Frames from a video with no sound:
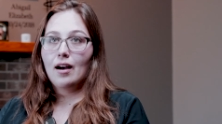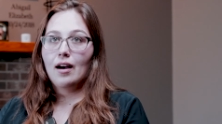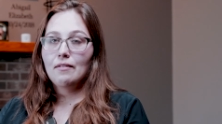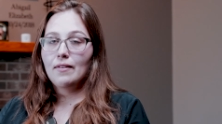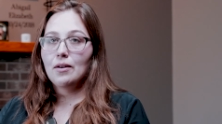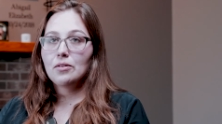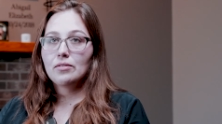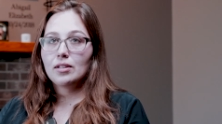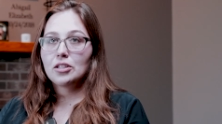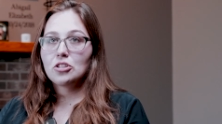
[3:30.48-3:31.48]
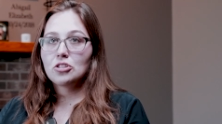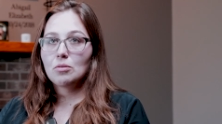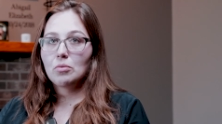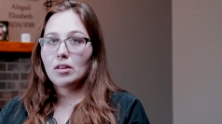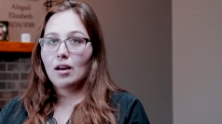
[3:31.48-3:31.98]
I found a
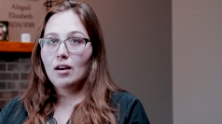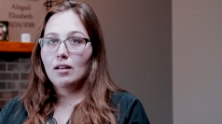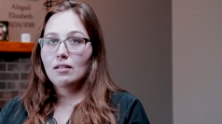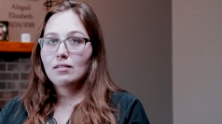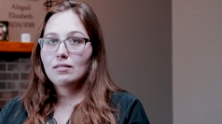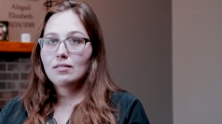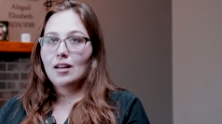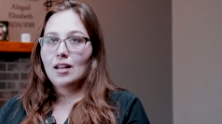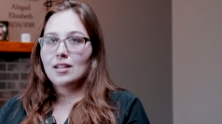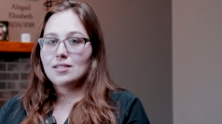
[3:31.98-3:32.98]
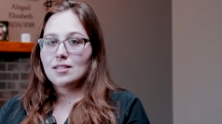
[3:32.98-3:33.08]
relationship with God, and it